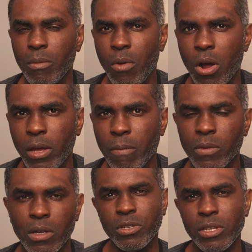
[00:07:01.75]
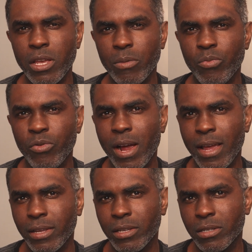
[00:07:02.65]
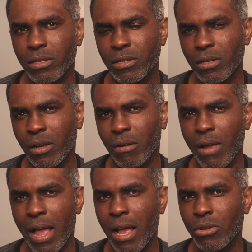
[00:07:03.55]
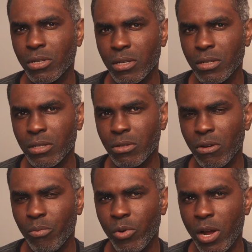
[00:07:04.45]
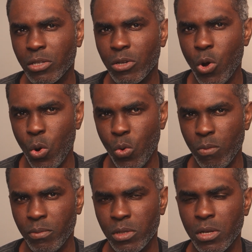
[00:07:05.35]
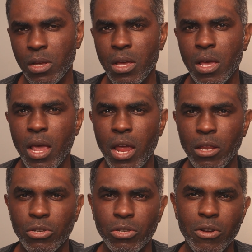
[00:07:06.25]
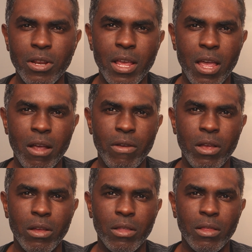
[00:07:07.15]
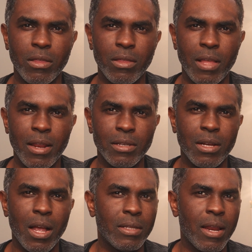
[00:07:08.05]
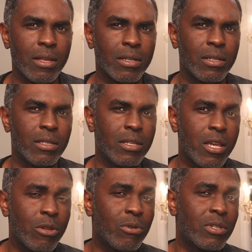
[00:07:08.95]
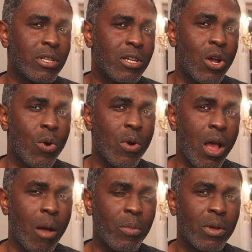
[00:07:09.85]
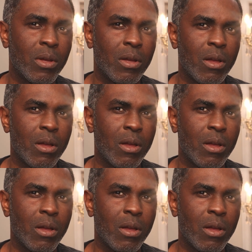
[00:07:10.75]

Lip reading: the market? You see the price of houses or price of homes in a certain area that is continuously going up,